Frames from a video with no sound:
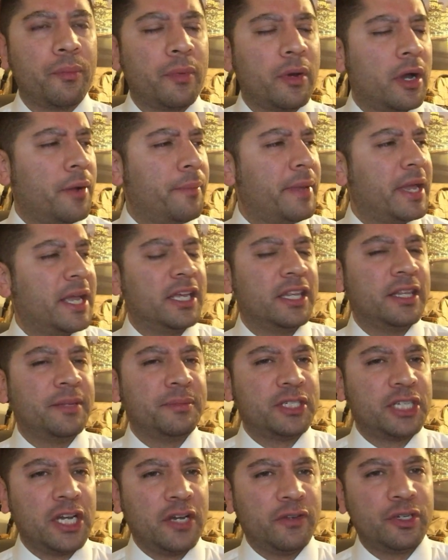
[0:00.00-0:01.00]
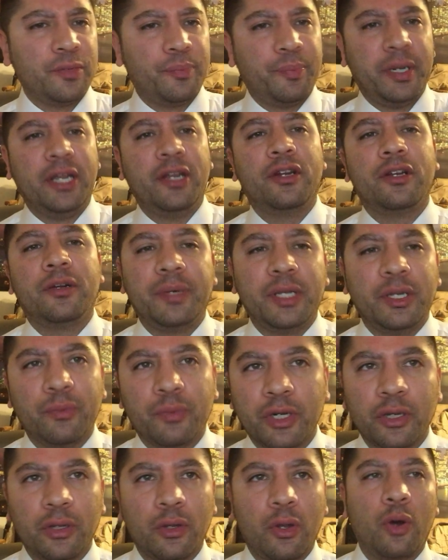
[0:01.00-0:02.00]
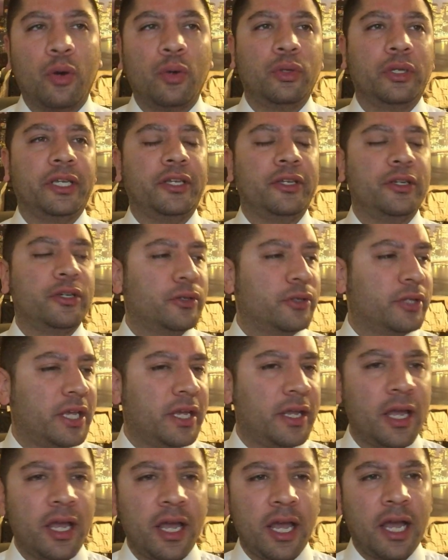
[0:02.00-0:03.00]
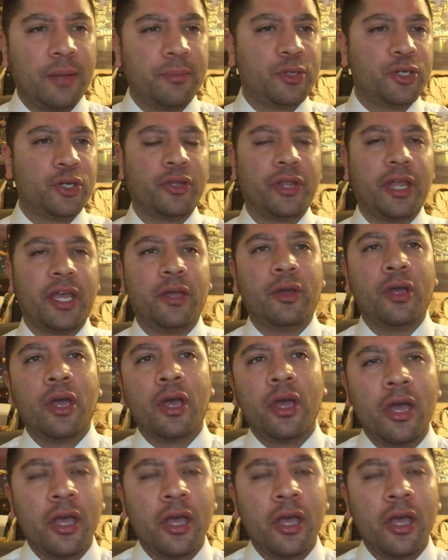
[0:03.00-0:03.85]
uh, making themselves appear to be real holy. You know, they I'm sure they